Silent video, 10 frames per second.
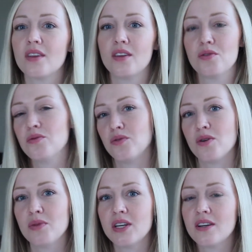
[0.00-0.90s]

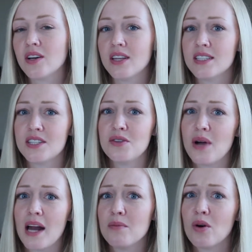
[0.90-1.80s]
normally cook this and you
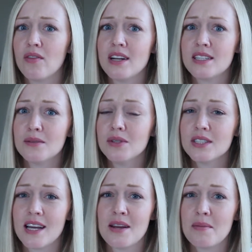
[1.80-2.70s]
added more
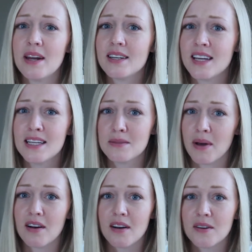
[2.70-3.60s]
vegetables and it made it taste
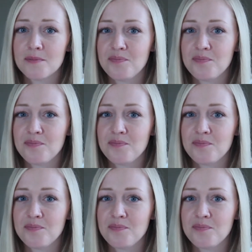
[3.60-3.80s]
better.